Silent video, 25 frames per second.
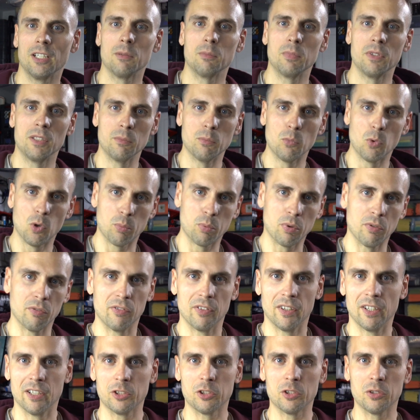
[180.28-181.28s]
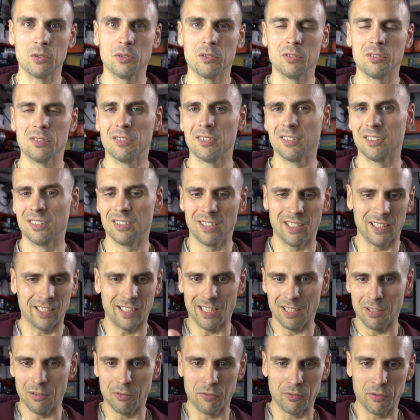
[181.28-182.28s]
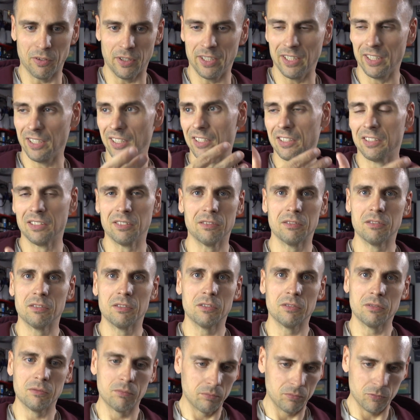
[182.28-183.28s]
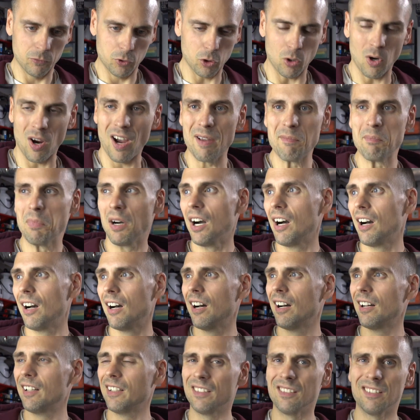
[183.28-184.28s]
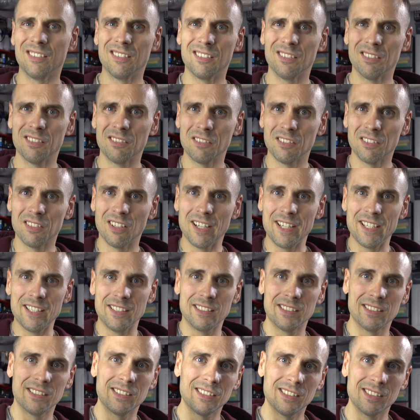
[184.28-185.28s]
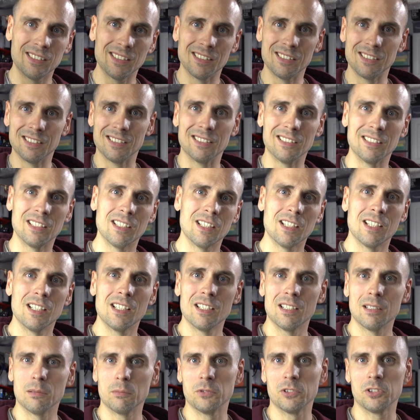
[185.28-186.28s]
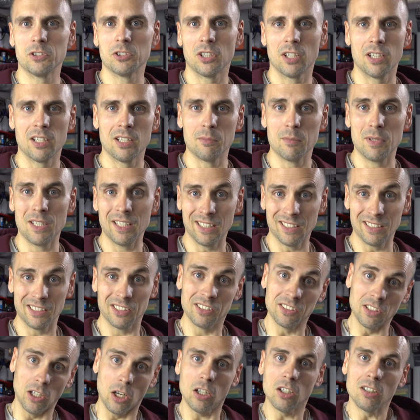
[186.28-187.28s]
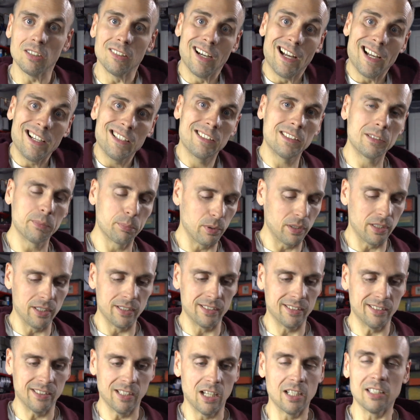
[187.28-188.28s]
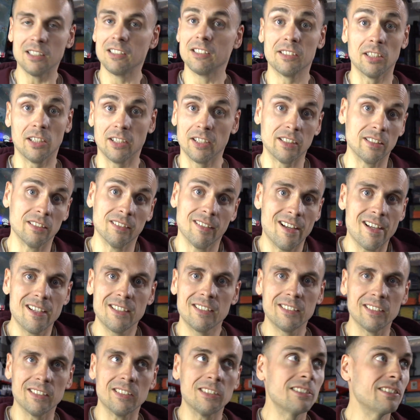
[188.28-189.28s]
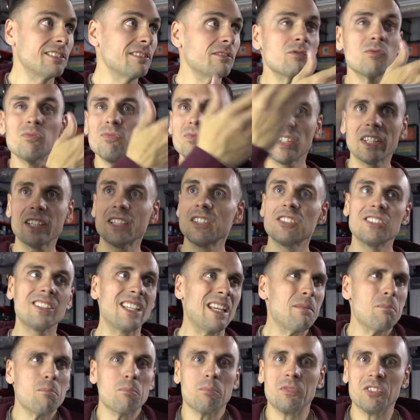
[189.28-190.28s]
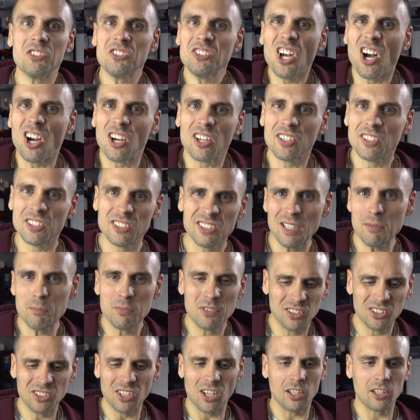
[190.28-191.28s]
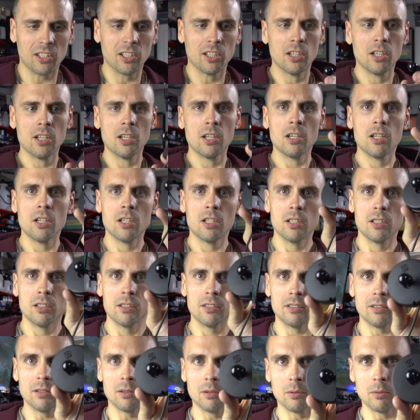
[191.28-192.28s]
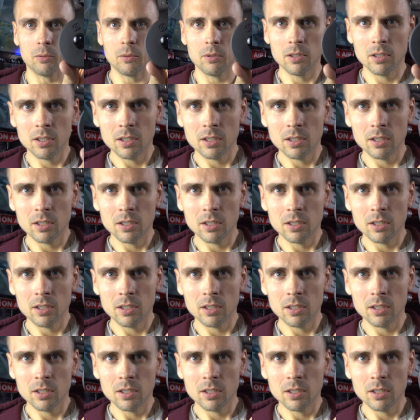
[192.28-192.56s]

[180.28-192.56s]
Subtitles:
to be more professional, and I got a freaking tripod and lights, and I'm just trying to make it suck less, but it's not sucking less. It seems to suck. So